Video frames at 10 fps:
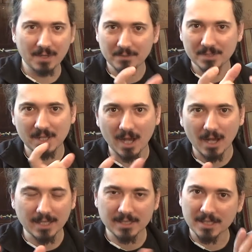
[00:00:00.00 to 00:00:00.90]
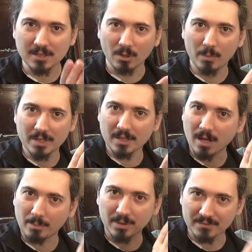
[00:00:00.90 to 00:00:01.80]
It's always a
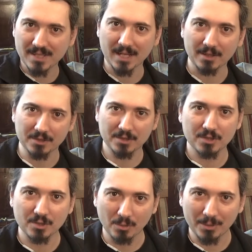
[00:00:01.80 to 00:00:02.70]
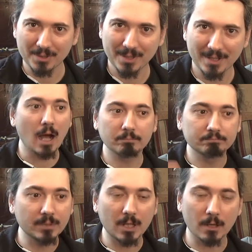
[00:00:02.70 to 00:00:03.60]
couple of seconds shorter. I
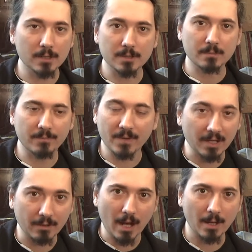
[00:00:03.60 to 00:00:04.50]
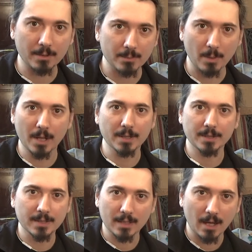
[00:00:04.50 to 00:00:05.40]
can't figure out for
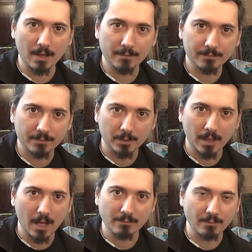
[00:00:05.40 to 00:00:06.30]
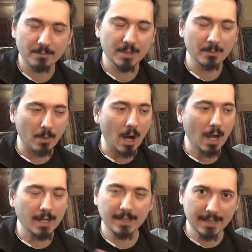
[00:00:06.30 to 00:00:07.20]
the life of me
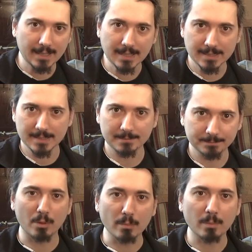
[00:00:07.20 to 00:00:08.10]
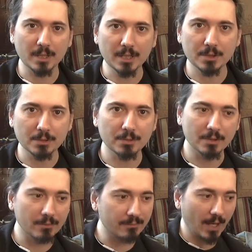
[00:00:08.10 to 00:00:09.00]
why that is. Probably due to
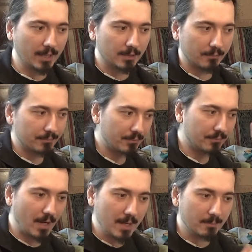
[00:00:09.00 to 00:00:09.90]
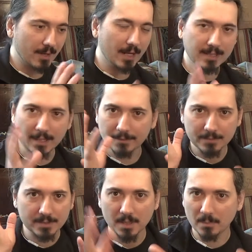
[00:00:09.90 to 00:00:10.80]
the fact of the frame rate
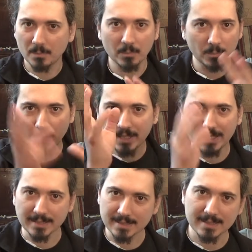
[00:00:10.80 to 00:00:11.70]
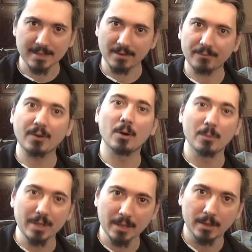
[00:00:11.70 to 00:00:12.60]
and some wicked stuff
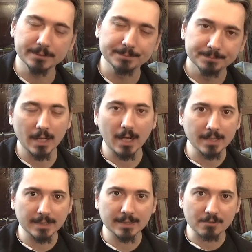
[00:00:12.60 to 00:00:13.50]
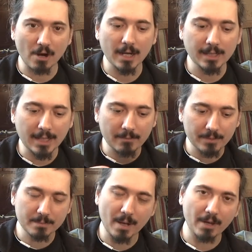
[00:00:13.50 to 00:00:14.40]
going on. And I tried that
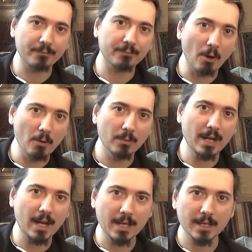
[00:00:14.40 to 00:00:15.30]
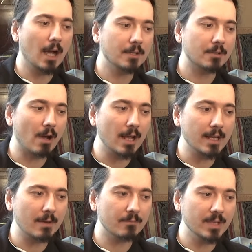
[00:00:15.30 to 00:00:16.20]
with my phone, and I tried
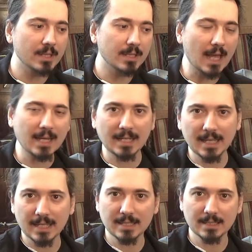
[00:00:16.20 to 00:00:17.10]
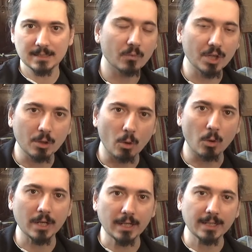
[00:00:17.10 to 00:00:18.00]
that with a dedicated
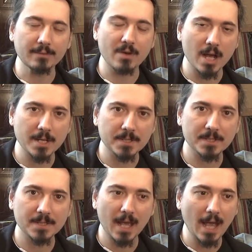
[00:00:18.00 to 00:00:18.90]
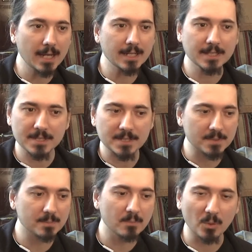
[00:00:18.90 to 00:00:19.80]
recording device, and
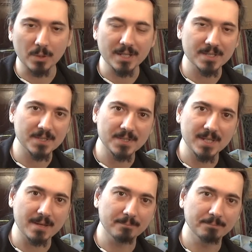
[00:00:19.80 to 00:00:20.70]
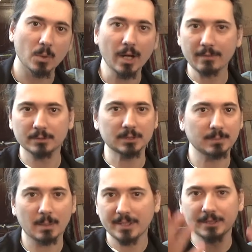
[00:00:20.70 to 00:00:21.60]
it's more or less the same. Whatever.
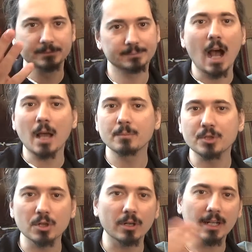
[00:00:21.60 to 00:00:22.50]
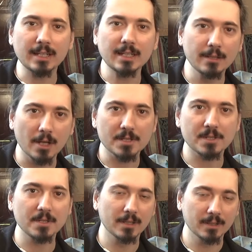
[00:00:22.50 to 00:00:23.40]
I mean, I'm sure that
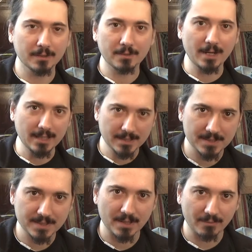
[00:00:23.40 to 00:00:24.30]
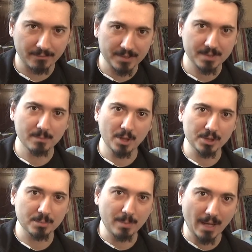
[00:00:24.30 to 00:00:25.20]
industrial grade stuff is
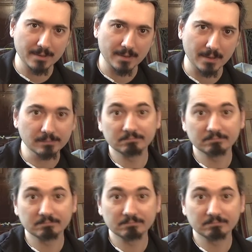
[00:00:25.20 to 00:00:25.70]
much better.